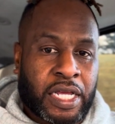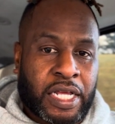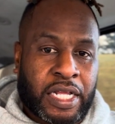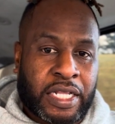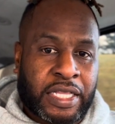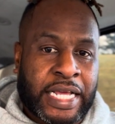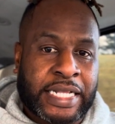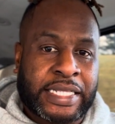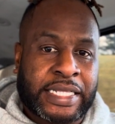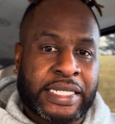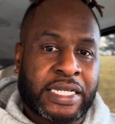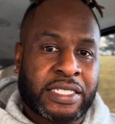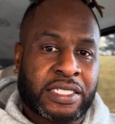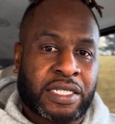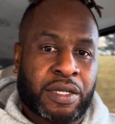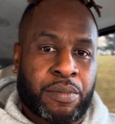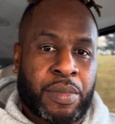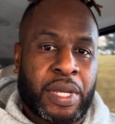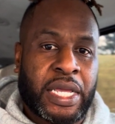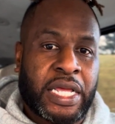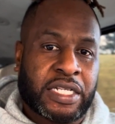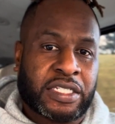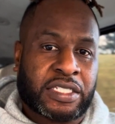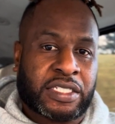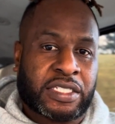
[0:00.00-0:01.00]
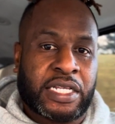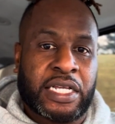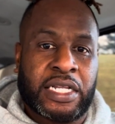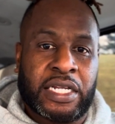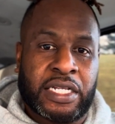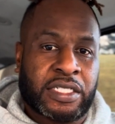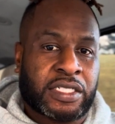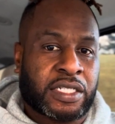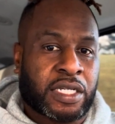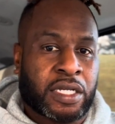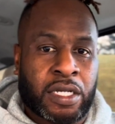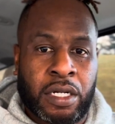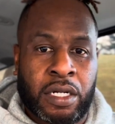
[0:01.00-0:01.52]
That doesn't mean it still
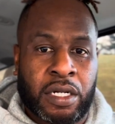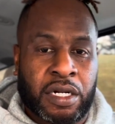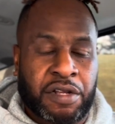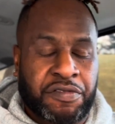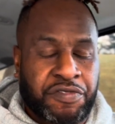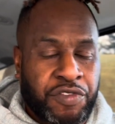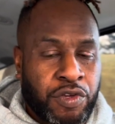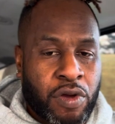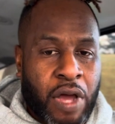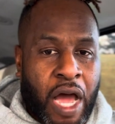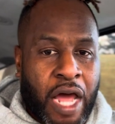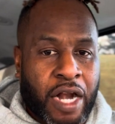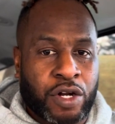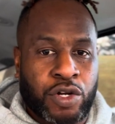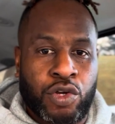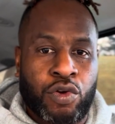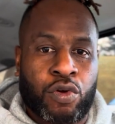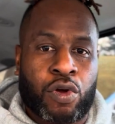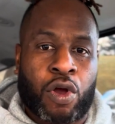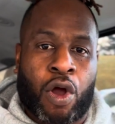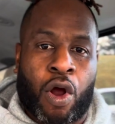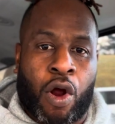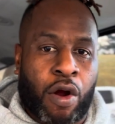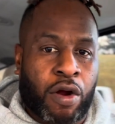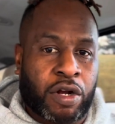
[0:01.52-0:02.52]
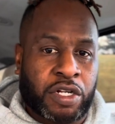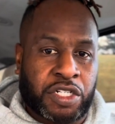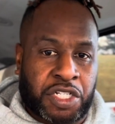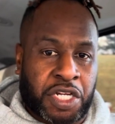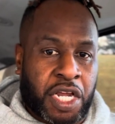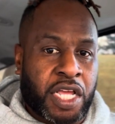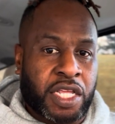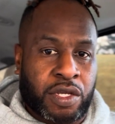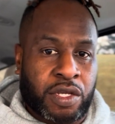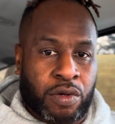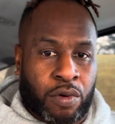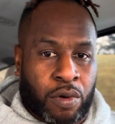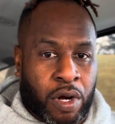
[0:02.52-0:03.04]
isn't good. If you got a new car in
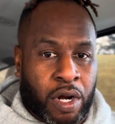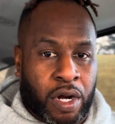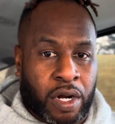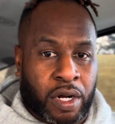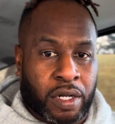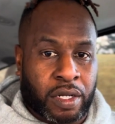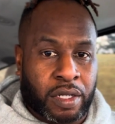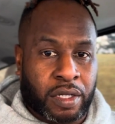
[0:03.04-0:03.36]
January,